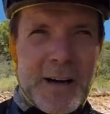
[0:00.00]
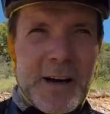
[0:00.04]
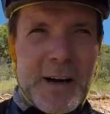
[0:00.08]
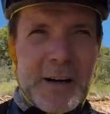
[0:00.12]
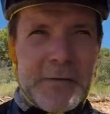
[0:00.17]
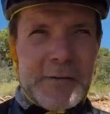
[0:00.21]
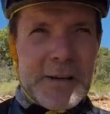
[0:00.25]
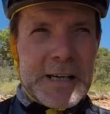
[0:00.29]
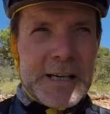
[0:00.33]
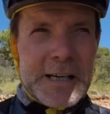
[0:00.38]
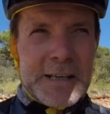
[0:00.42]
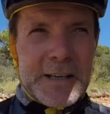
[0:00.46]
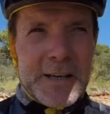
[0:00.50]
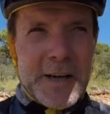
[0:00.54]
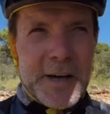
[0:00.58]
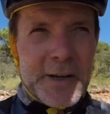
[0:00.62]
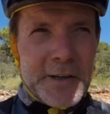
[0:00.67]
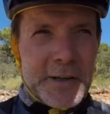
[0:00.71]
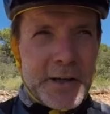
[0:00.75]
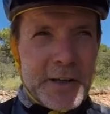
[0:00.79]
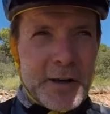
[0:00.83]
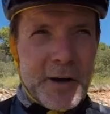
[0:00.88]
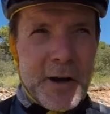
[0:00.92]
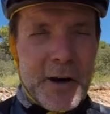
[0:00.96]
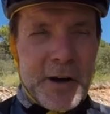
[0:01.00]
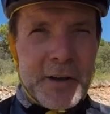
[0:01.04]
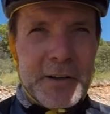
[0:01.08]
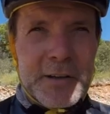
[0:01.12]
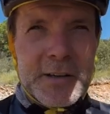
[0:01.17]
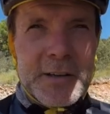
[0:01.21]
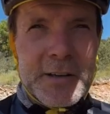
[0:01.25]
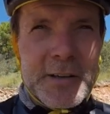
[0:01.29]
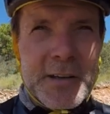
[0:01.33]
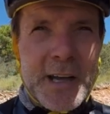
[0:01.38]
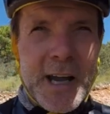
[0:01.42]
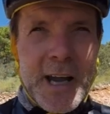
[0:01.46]
really learned a lot,
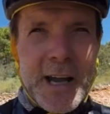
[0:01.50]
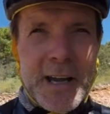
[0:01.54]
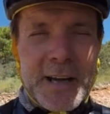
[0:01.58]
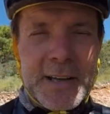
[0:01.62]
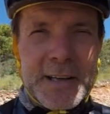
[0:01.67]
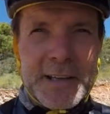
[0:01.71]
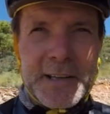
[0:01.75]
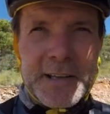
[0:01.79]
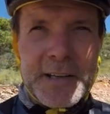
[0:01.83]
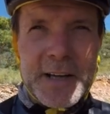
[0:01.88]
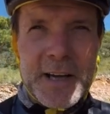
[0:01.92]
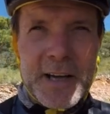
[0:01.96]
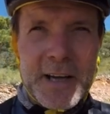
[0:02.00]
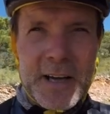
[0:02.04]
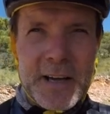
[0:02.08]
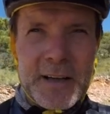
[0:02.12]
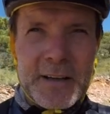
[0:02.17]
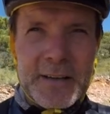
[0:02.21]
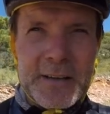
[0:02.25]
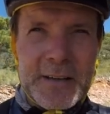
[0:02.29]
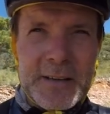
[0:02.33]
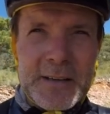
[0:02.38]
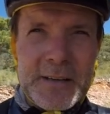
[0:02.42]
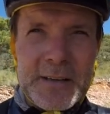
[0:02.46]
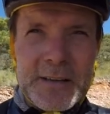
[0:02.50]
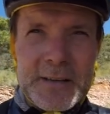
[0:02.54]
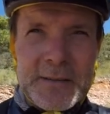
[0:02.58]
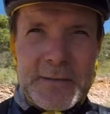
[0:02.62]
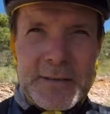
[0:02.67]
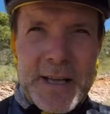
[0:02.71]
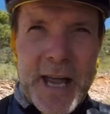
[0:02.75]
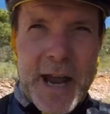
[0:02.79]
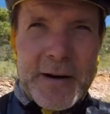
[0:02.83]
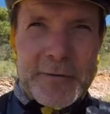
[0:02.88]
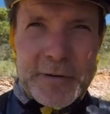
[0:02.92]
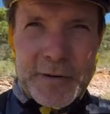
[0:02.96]
and
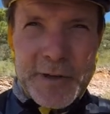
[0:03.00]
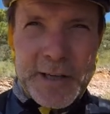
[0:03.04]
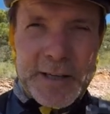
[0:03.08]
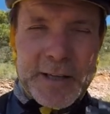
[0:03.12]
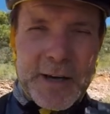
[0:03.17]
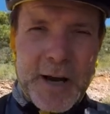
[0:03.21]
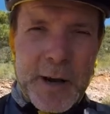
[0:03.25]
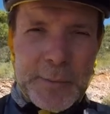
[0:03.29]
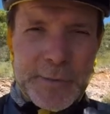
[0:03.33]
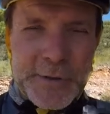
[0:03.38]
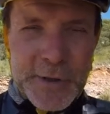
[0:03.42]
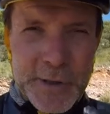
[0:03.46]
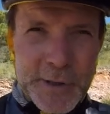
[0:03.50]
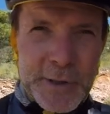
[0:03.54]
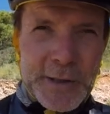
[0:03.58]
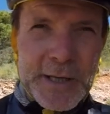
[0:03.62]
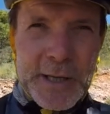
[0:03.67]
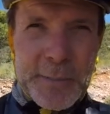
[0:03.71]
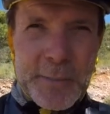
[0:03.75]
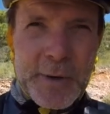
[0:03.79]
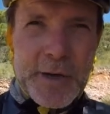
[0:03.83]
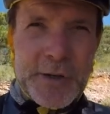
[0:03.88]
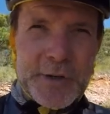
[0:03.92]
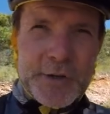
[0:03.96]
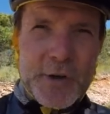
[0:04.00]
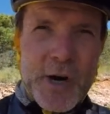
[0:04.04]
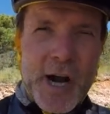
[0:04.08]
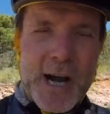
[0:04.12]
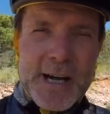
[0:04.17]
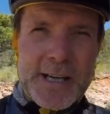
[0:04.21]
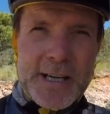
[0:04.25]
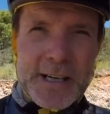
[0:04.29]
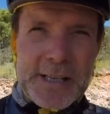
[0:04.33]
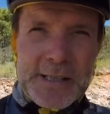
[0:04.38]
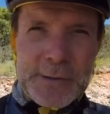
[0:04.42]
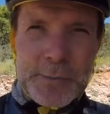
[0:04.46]
everything that I'm doing in my
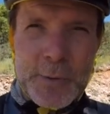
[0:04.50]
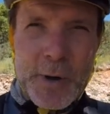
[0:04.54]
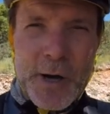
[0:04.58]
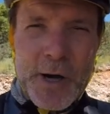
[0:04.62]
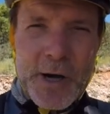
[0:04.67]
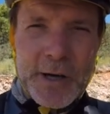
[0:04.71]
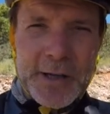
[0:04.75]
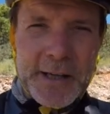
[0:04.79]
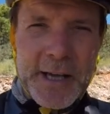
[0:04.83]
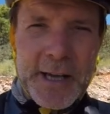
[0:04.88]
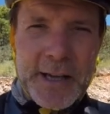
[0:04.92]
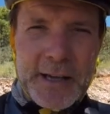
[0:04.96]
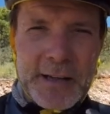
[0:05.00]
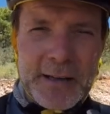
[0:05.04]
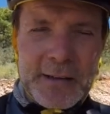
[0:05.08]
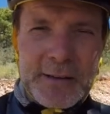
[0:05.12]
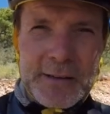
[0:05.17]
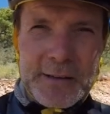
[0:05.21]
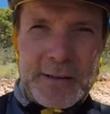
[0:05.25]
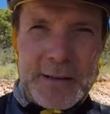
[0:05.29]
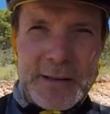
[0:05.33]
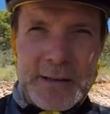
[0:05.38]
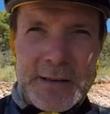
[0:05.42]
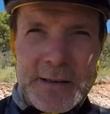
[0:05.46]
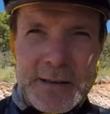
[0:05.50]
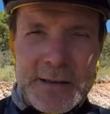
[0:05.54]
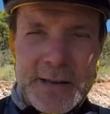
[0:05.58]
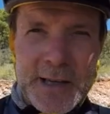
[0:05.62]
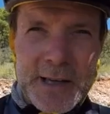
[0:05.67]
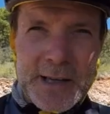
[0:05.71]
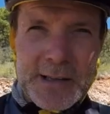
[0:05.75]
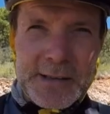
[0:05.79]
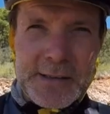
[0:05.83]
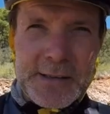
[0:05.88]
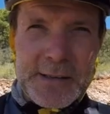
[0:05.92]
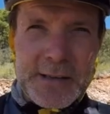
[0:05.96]
training is working,
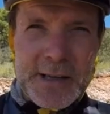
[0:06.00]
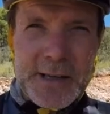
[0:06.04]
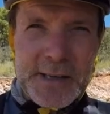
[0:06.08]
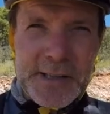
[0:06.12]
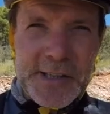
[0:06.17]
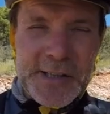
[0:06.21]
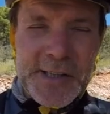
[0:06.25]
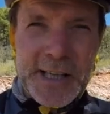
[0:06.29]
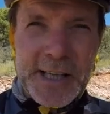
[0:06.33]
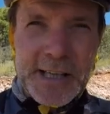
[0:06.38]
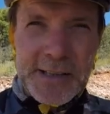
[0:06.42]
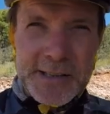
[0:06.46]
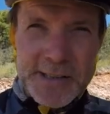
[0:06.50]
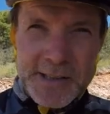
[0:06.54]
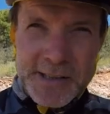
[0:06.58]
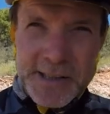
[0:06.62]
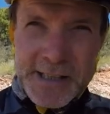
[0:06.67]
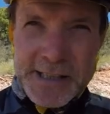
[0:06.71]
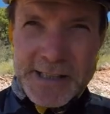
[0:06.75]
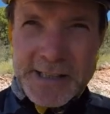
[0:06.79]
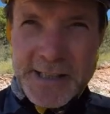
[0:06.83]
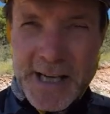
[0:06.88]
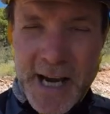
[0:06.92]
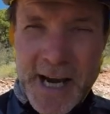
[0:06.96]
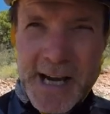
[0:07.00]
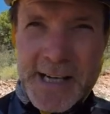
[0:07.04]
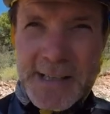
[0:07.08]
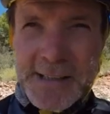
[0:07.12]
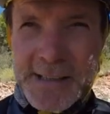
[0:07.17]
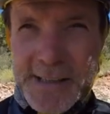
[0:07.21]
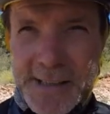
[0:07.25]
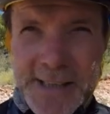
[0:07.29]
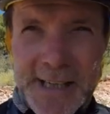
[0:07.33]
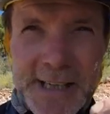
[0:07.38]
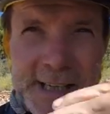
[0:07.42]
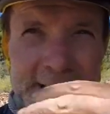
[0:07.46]
and sticking to these
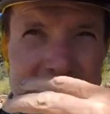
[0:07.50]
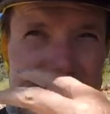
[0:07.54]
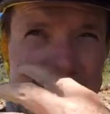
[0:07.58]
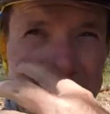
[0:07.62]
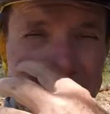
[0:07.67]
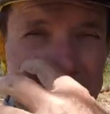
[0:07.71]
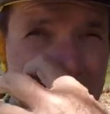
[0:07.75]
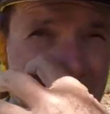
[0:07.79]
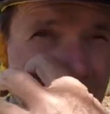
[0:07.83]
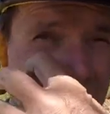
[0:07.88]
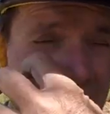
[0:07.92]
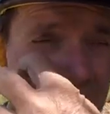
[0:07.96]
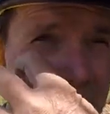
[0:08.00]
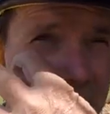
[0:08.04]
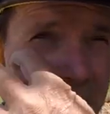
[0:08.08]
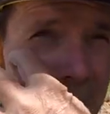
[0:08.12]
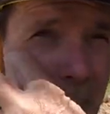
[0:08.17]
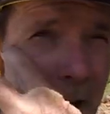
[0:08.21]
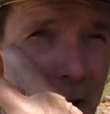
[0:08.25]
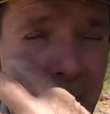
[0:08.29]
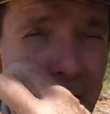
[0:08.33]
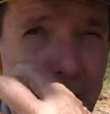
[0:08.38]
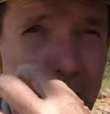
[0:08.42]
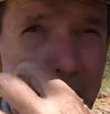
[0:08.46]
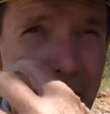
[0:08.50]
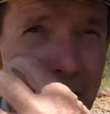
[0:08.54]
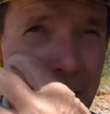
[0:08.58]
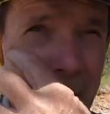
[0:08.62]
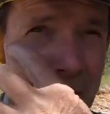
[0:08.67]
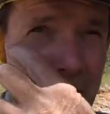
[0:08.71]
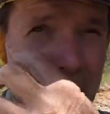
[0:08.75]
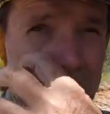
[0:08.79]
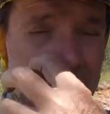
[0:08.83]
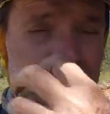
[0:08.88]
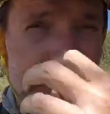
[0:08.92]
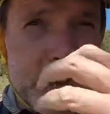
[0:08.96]
cadences and sticking to my heart
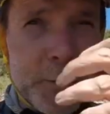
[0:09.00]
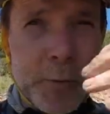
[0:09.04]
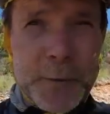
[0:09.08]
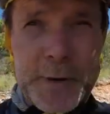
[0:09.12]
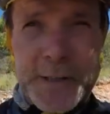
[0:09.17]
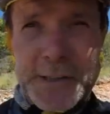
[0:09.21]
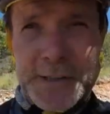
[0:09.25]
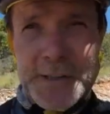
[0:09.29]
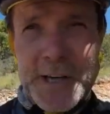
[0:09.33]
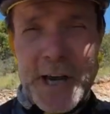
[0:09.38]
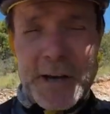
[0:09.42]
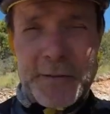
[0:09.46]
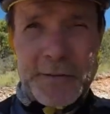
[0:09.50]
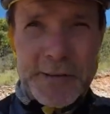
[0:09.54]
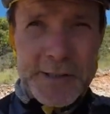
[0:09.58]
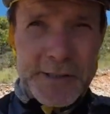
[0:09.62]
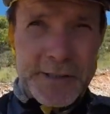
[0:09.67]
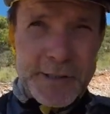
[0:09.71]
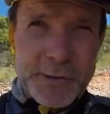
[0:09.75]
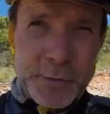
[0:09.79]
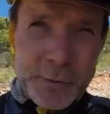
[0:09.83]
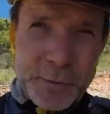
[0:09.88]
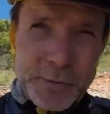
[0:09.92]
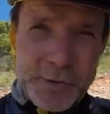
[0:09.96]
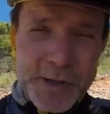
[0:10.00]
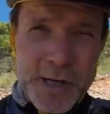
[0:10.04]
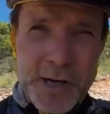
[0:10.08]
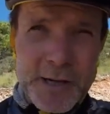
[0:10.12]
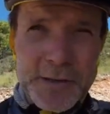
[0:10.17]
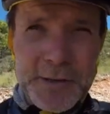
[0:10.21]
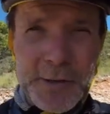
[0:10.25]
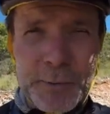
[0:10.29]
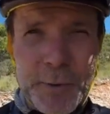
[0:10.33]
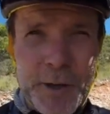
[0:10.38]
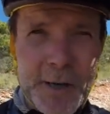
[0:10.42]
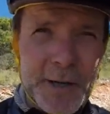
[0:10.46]
rate and all this stuff is all
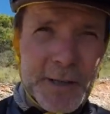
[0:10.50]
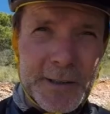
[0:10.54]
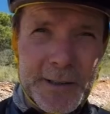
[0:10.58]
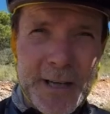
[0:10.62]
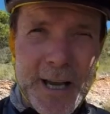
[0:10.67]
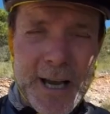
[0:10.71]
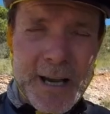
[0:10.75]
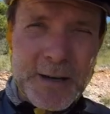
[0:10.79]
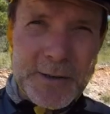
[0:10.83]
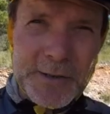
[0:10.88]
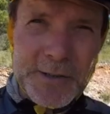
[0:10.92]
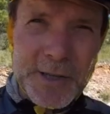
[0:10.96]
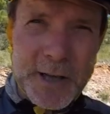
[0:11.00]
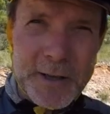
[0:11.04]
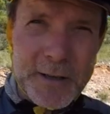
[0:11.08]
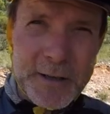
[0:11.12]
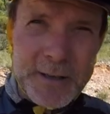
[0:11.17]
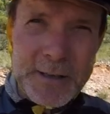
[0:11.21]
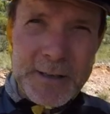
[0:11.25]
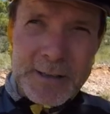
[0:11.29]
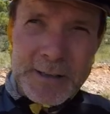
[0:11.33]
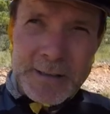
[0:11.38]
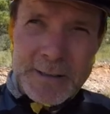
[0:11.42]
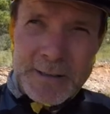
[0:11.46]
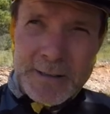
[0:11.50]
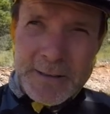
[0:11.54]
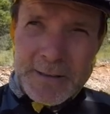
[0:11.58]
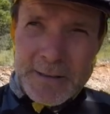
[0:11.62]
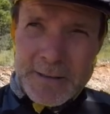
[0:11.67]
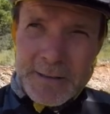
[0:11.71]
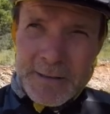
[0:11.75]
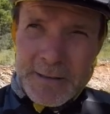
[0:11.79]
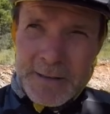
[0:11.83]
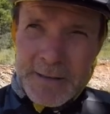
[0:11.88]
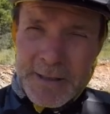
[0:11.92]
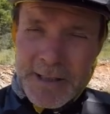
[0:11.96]
starting to work now. So
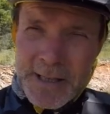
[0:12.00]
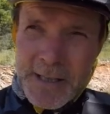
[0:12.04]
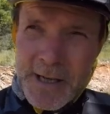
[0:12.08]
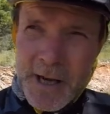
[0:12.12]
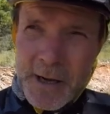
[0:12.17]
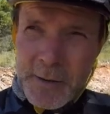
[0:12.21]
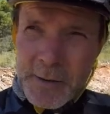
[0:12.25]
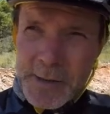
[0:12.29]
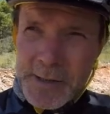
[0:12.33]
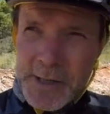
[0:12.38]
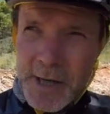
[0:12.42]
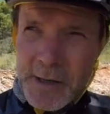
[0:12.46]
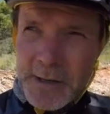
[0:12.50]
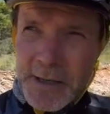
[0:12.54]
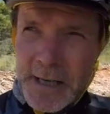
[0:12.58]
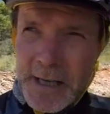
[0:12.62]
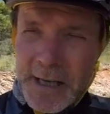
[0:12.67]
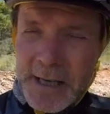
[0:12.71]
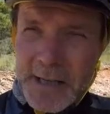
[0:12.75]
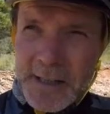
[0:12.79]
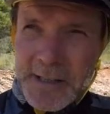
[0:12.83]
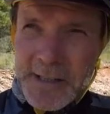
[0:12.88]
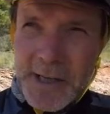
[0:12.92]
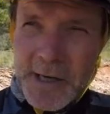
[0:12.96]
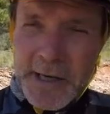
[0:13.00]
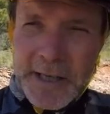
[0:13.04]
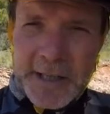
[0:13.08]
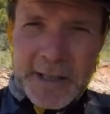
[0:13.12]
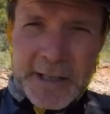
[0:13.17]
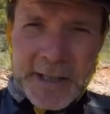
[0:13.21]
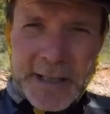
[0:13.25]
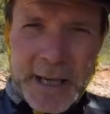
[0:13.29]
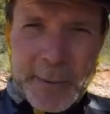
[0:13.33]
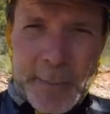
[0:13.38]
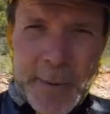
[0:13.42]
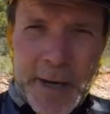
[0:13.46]
you know, it's only
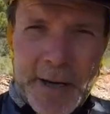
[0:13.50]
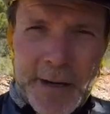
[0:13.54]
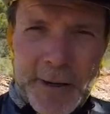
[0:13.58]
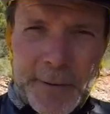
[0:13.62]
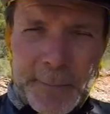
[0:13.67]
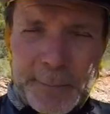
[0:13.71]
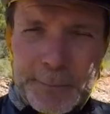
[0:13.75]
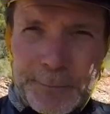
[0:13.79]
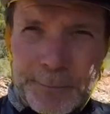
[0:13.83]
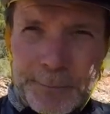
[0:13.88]
going to get better.